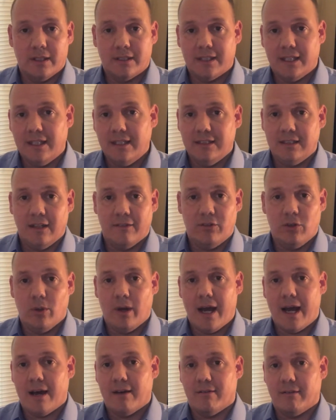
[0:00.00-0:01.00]
easy if you
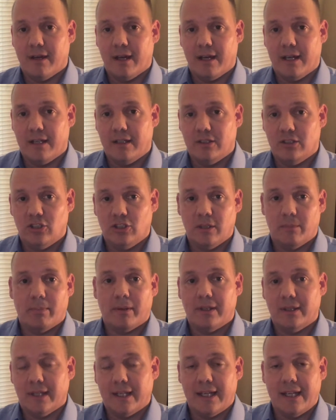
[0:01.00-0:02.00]
have a
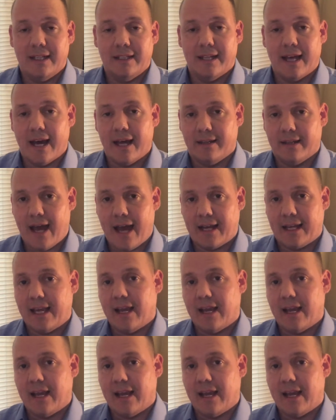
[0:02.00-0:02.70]
shipping lane that